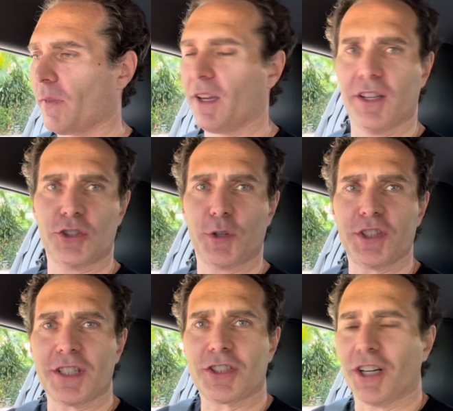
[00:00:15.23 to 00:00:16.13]

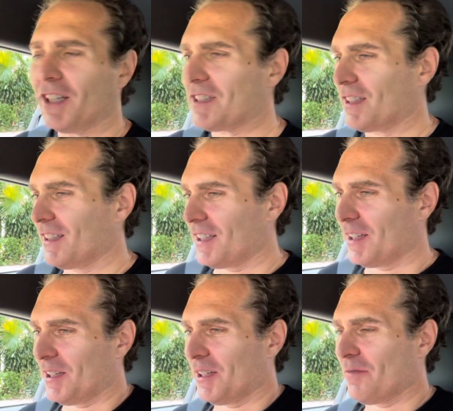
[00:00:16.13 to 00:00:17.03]
Interesting start.
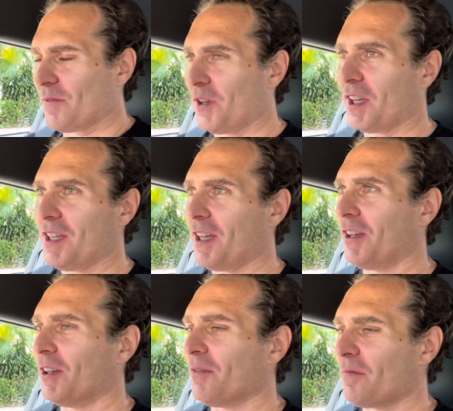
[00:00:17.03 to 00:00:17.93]
You can hear
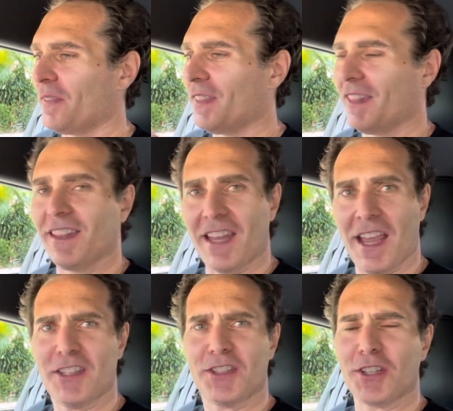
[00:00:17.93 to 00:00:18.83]
the
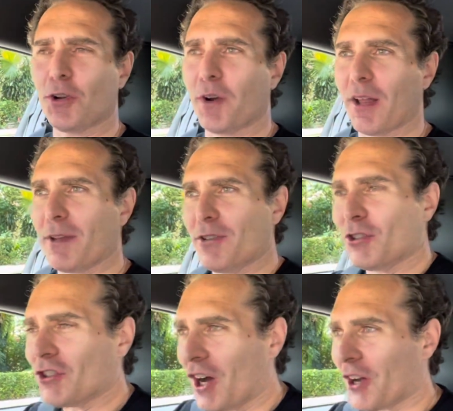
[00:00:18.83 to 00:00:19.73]
engine quite a bit, the
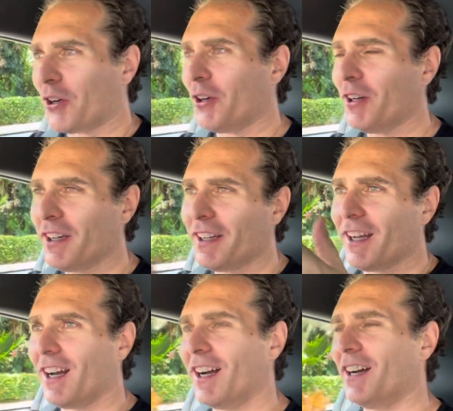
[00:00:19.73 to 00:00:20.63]
starter,
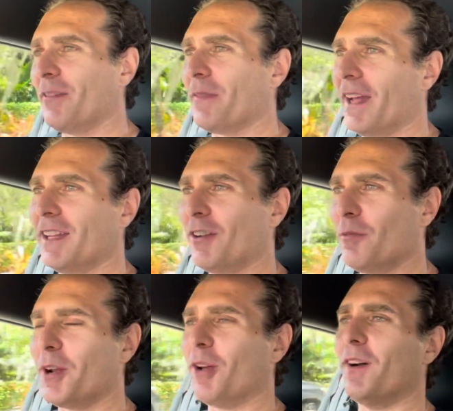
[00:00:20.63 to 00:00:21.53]
a little
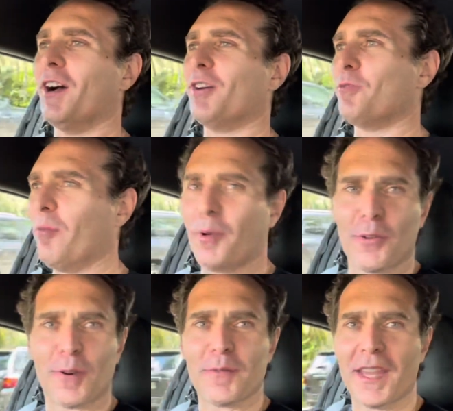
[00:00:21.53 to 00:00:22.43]
bit of a rumble
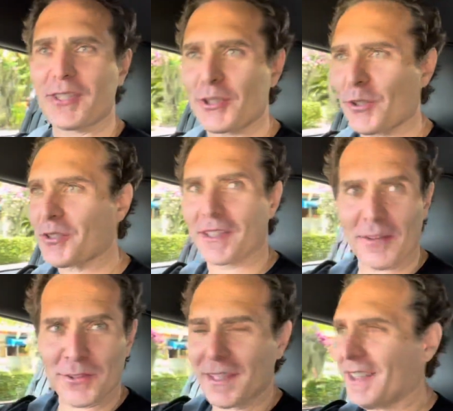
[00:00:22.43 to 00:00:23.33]
from the exhaust, and
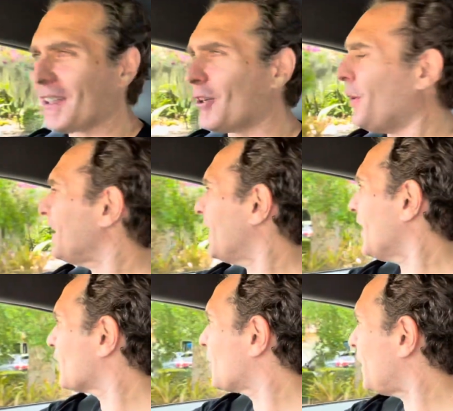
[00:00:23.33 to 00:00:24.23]
after that it quiet
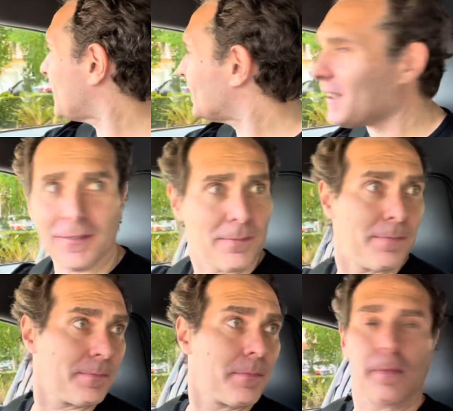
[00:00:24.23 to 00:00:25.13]
down quite a
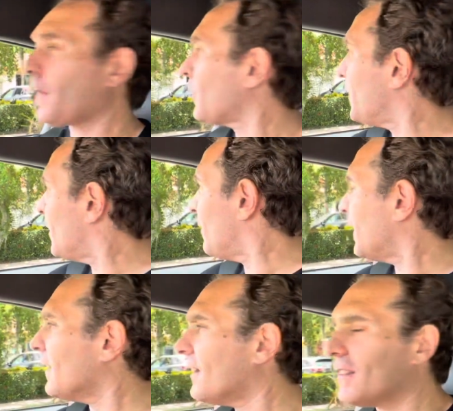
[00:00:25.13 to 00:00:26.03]

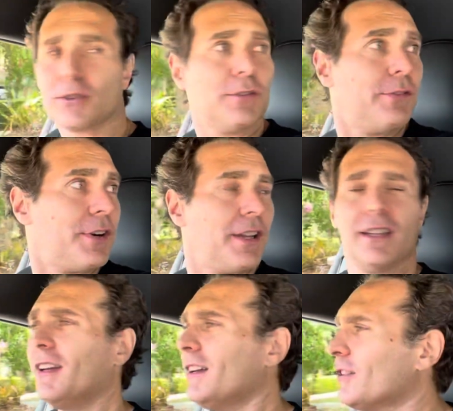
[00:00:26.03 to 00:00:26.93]
bit. Let's go for it.
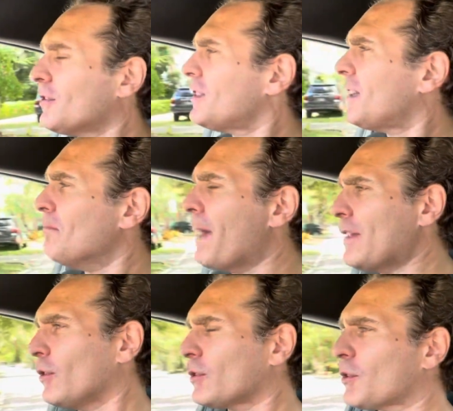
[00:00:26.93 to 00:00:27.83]
This is a
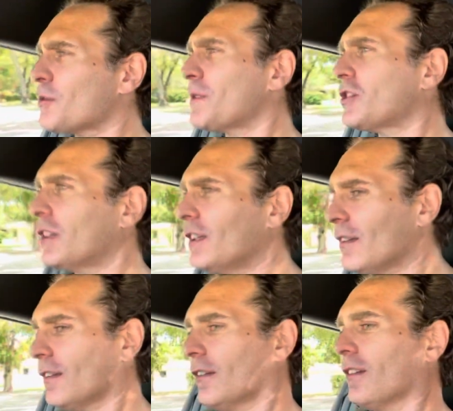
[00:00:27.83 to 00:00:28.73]
manual
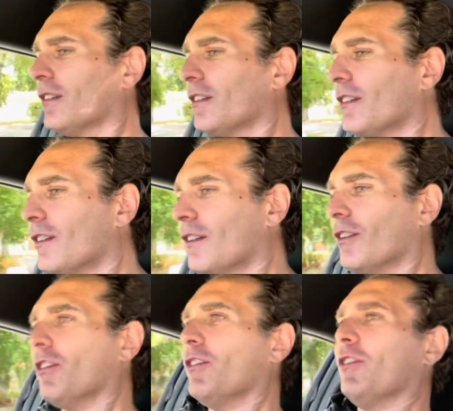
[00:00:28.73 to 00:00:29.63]
transmission.
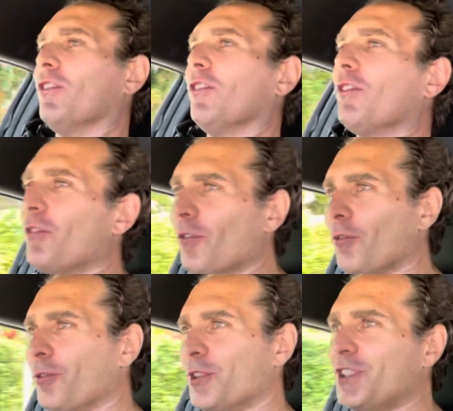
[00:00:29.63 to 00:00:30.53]

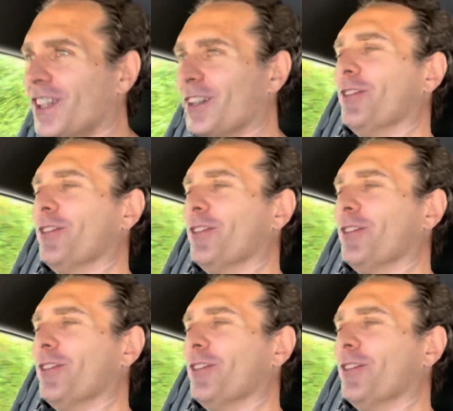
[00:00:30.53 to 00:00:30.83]
Holy shit.